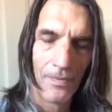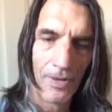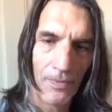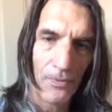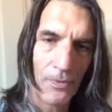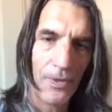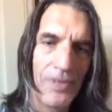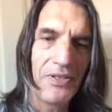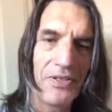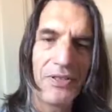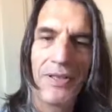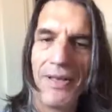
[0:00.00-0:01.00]
The
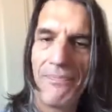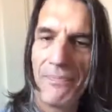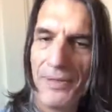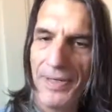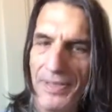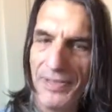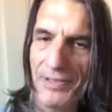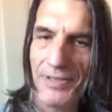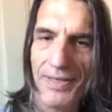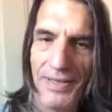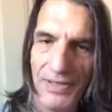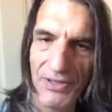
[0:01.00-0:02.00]
Prince of
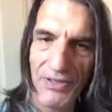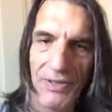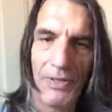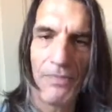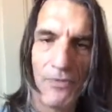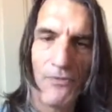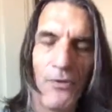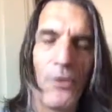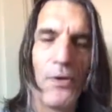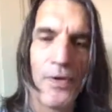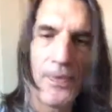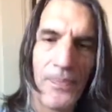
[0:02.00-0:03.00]
Peace is there
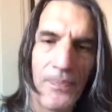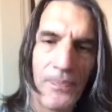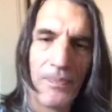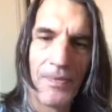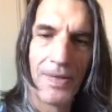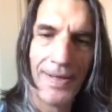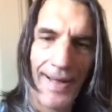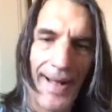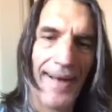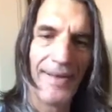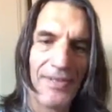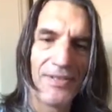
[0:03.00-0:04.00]
before
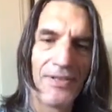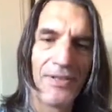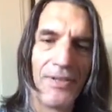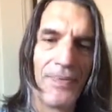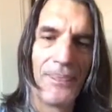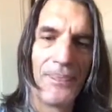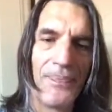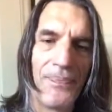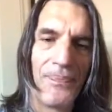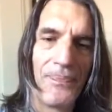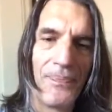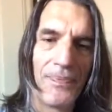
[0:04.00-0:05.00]
us
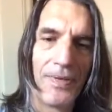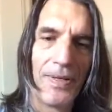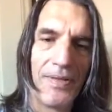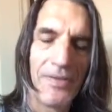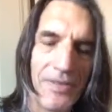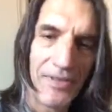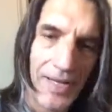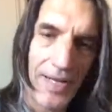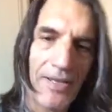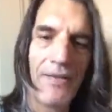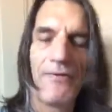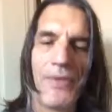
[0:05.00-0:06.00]
to
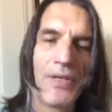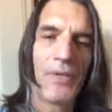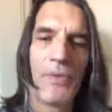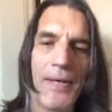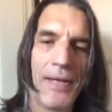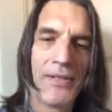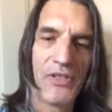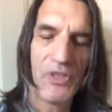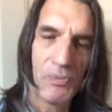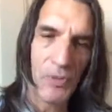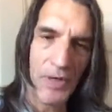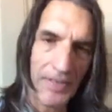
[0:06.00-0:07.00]
take the victory and to
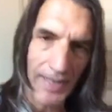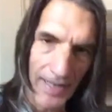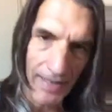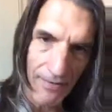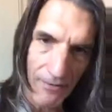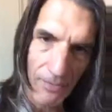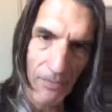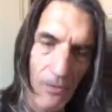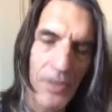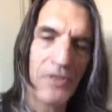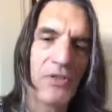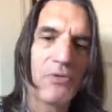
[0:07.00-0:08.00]
spread that from
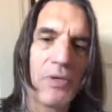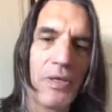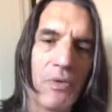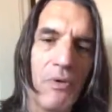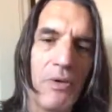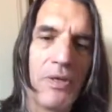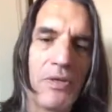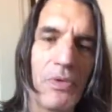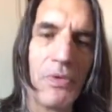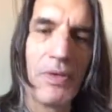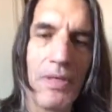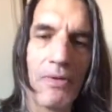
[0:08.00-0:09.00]
one street corner
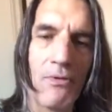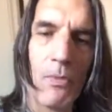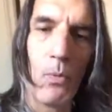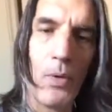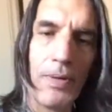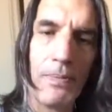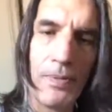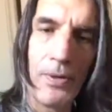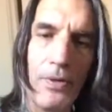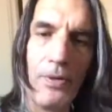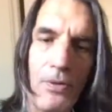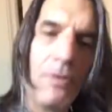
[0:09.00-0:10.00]
to another, from one
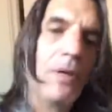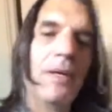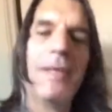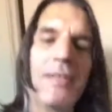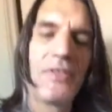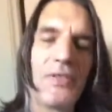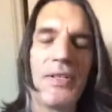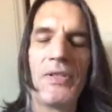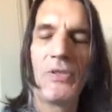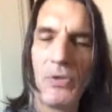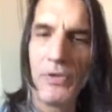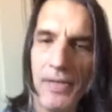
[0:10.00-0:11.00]
pew
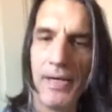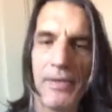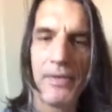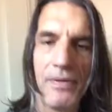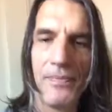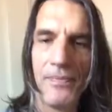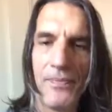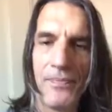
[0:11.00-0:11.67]
seat to another,